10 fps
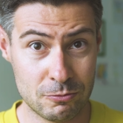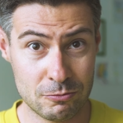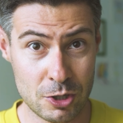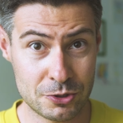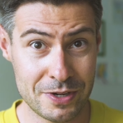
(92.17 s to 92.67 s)

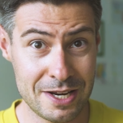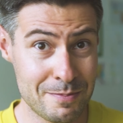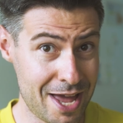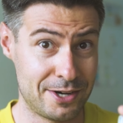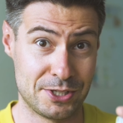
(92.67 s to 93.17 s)
what really
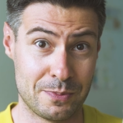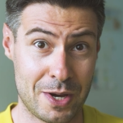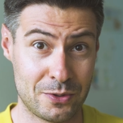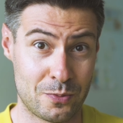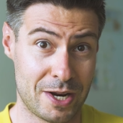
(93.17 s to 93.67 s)
matters
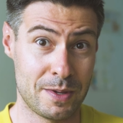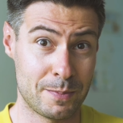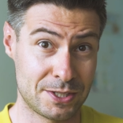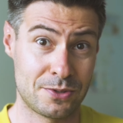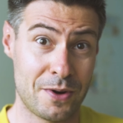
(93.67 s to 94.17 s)
about the Redmi
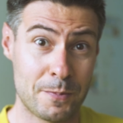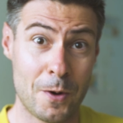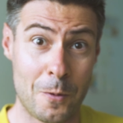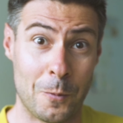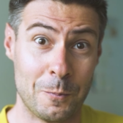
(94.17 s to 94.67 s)
Buds 3
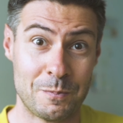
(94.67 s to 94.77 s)
Pro.